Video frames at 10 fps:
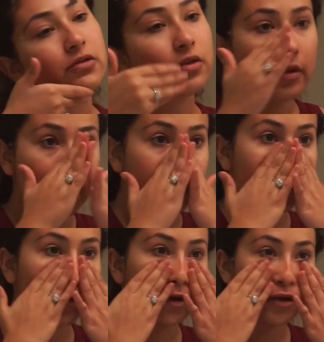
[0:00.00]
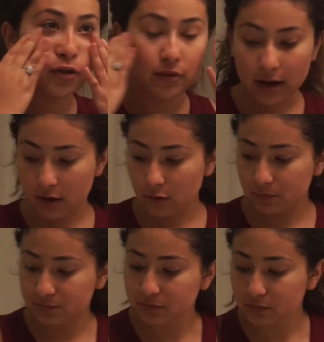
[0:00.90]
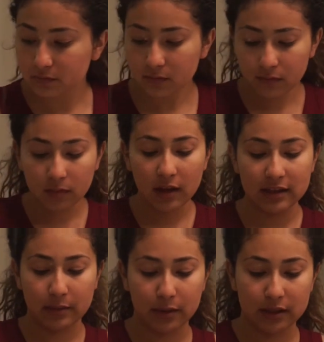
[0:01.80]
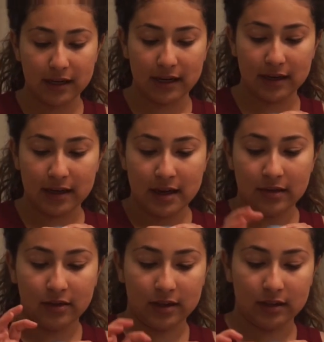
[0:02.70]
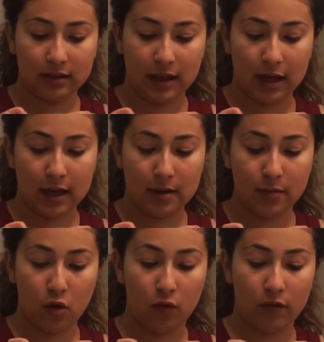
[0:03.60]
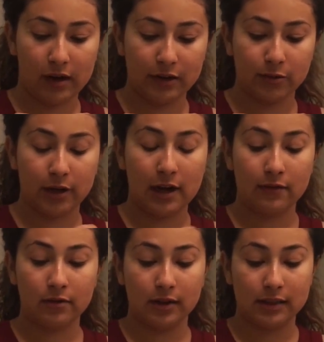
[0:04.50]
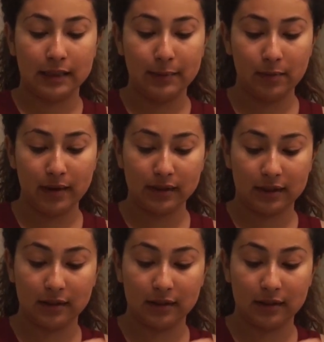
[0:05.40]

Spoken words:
so then what I'm gonna do now is I'm gonna take this Lancome Overnight Recovery Sleeping Mask.